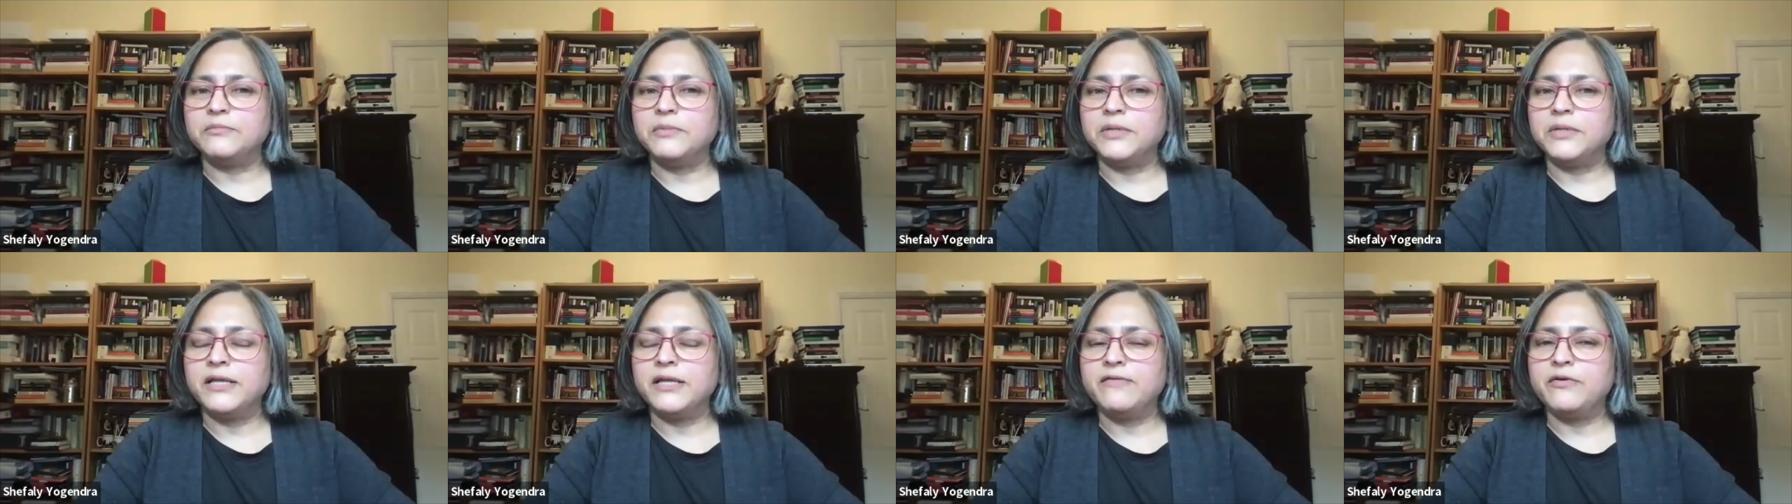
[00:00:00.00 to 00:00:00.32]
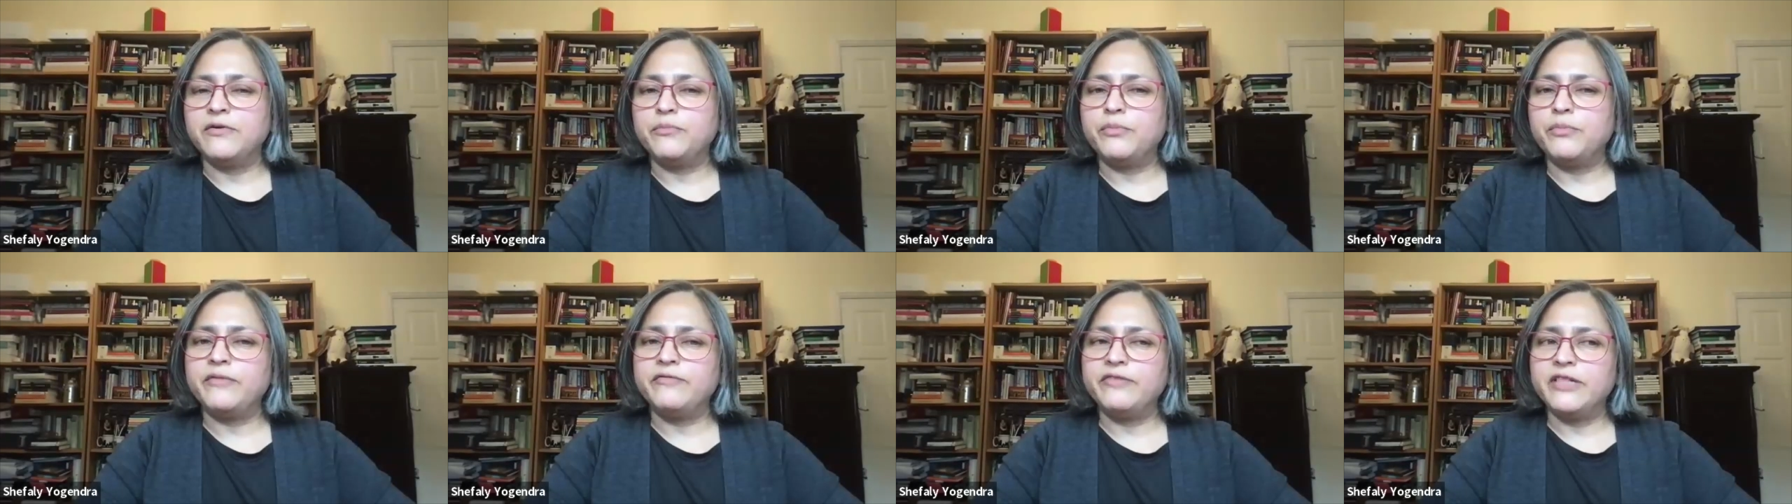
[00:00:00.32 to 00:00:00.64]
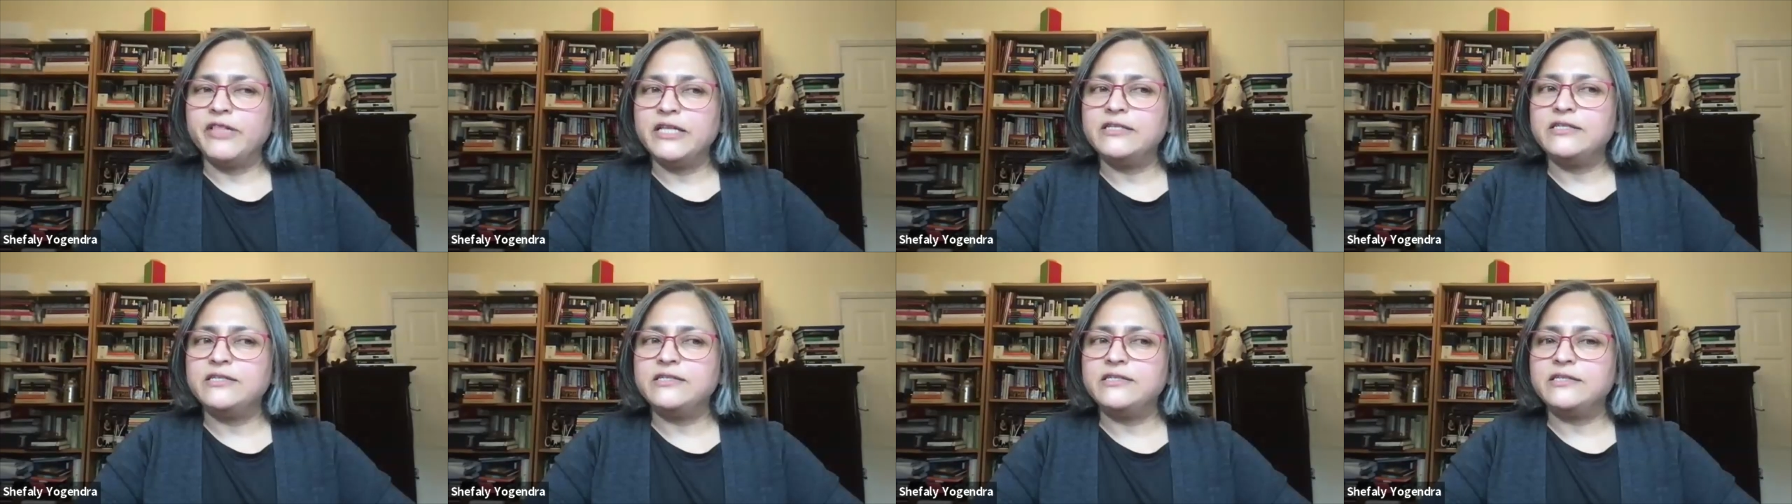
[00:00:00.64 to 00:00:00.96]
but there were
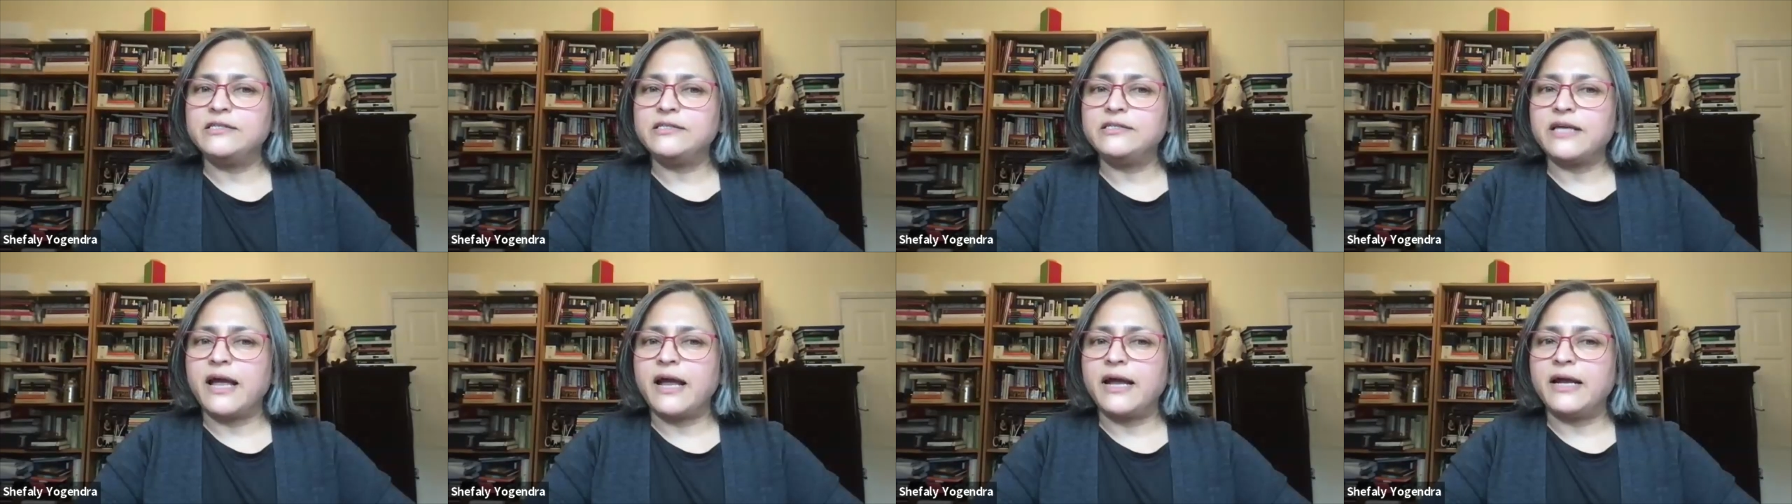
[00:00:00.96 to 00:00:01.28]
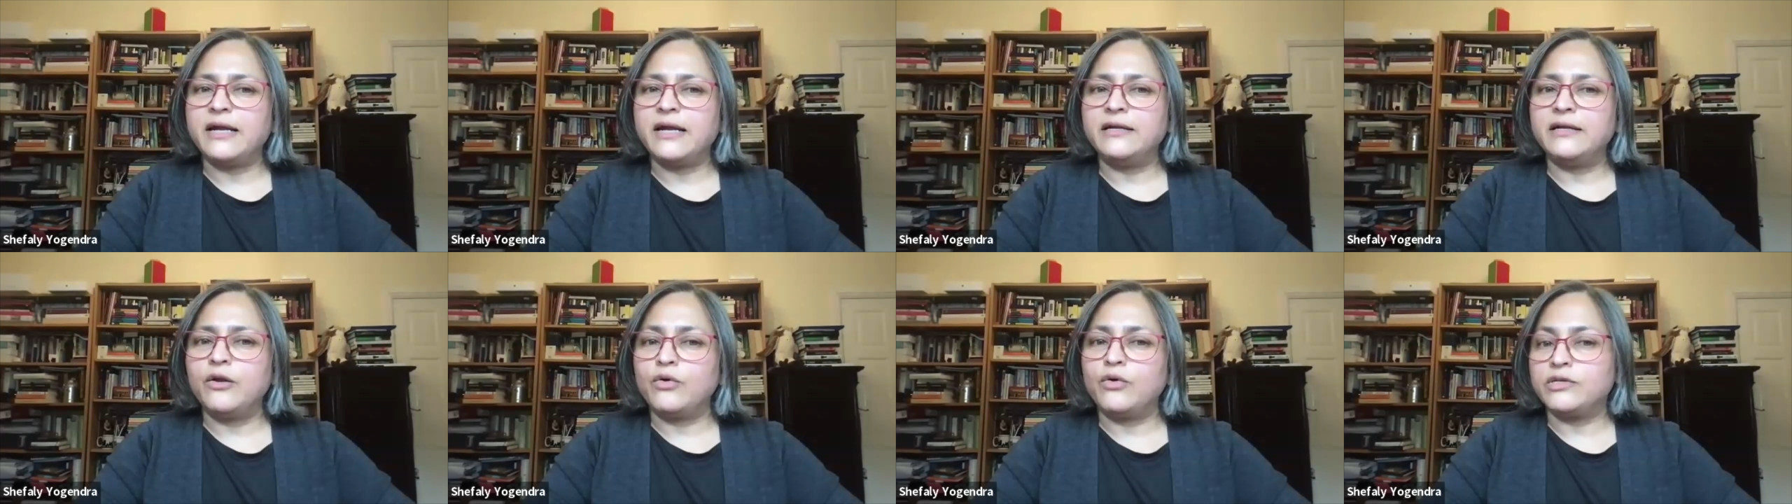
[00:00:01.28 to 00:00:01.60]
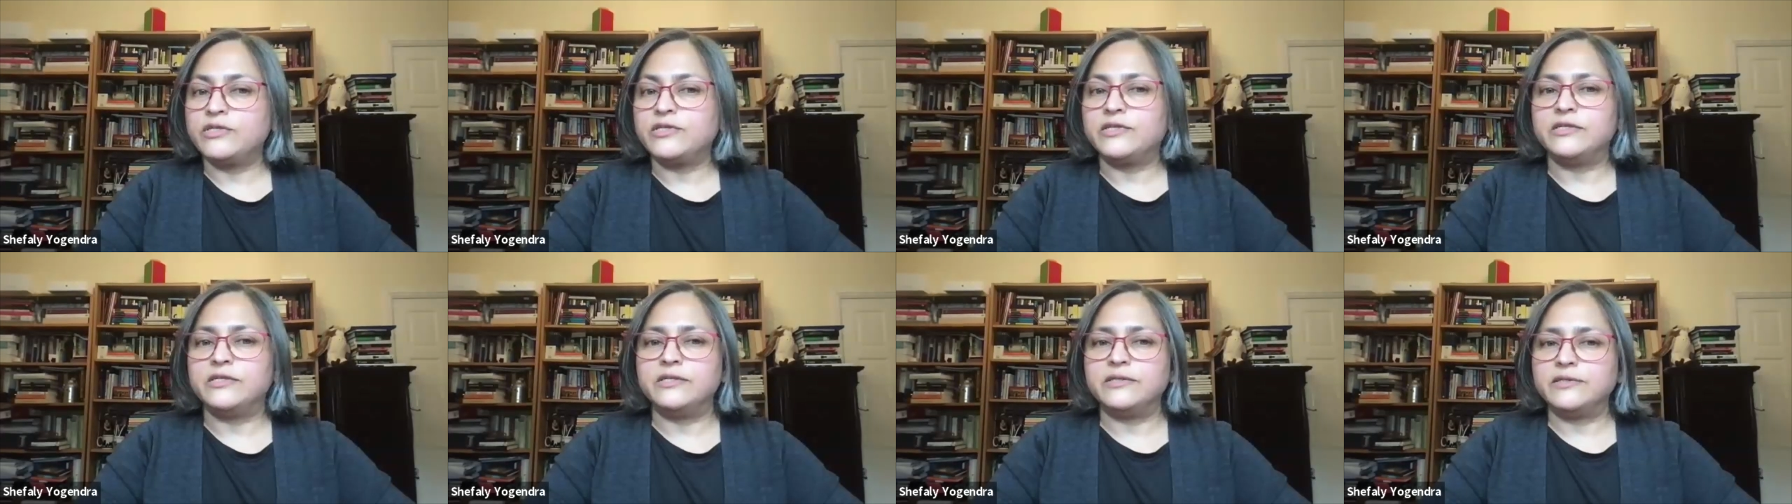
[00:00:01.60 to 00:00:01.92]
privileges and
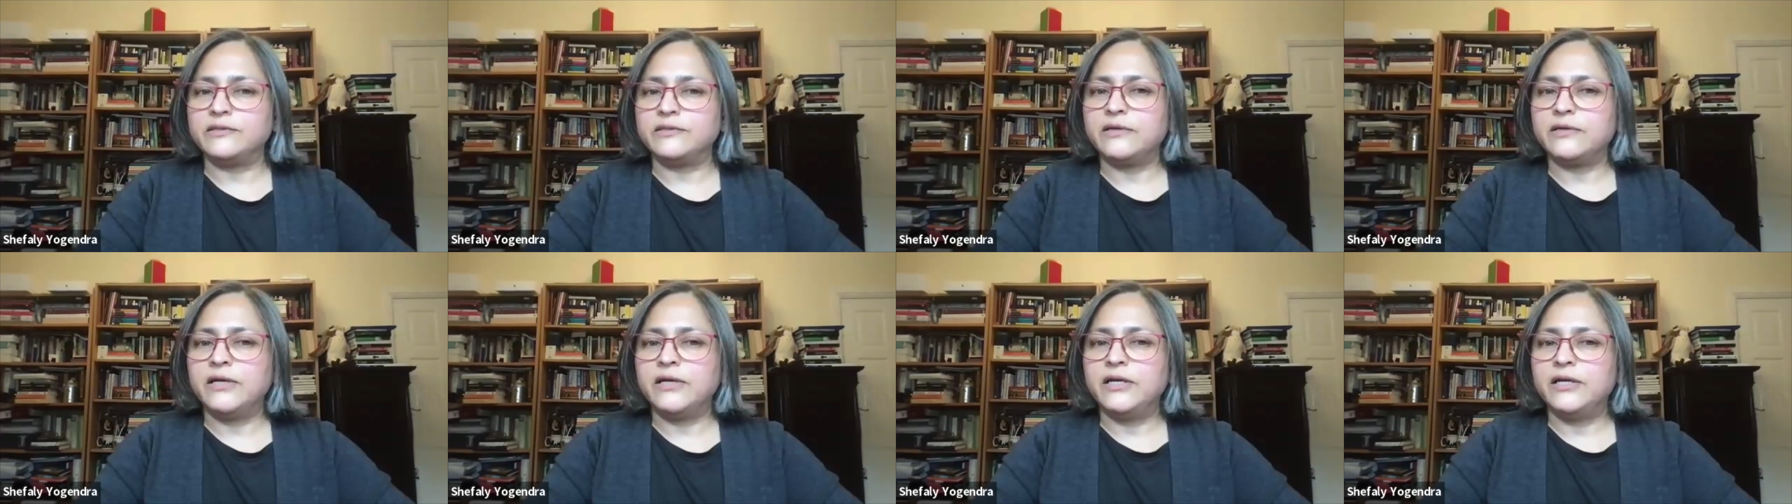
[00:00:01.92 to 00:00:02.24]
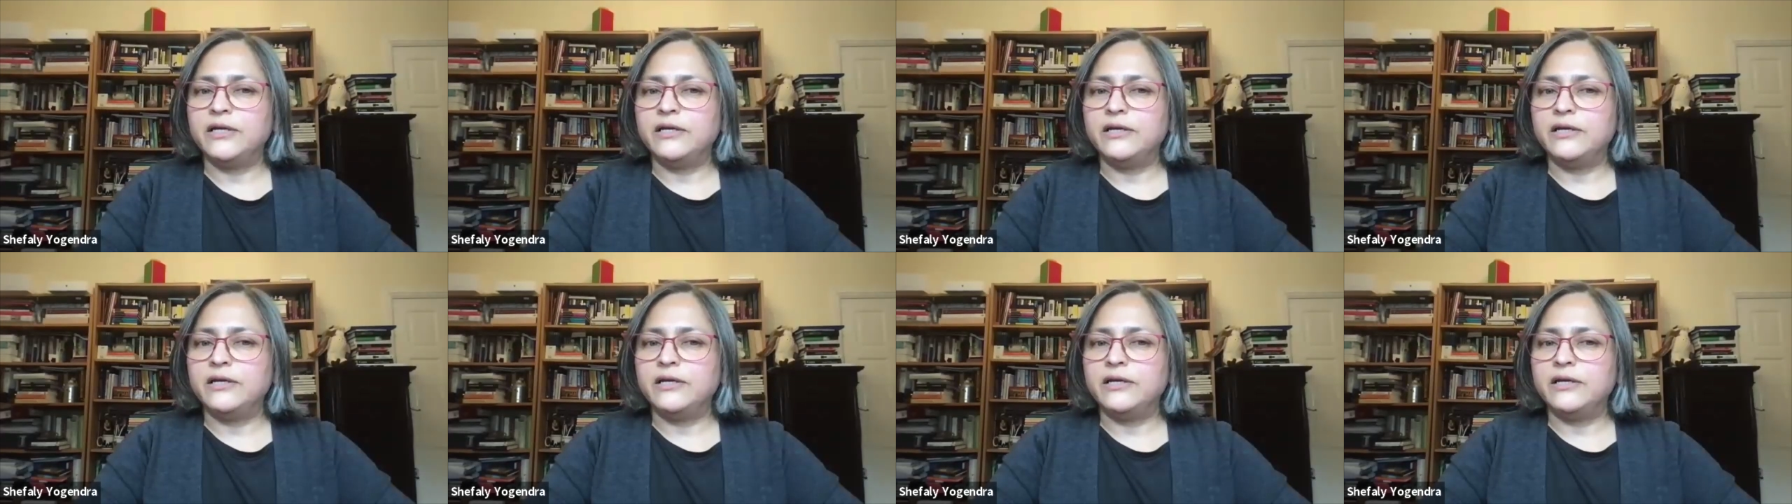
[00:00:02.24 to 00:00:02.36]
losses